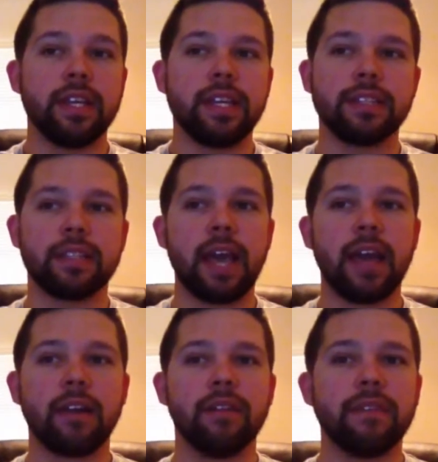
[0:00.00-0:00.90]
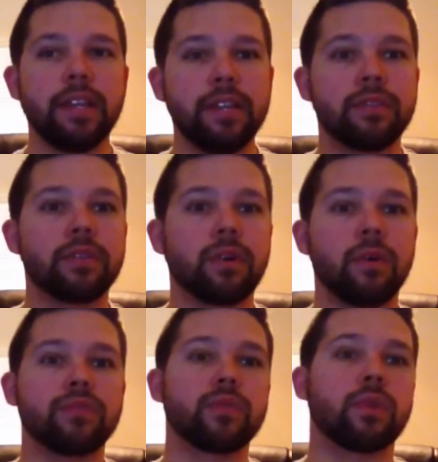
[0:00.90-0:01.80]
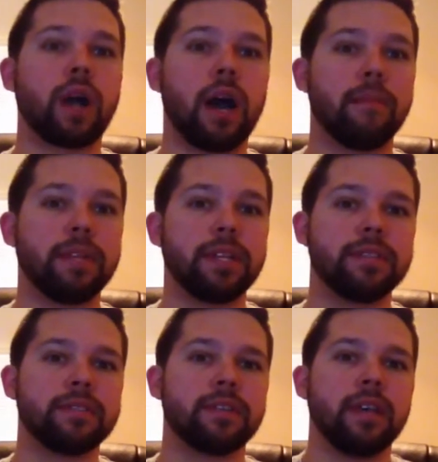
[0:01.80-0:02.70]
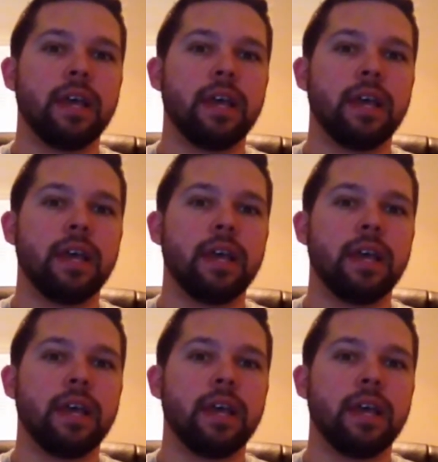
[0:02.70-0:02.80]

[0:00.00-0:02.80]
is that of intercultural competence,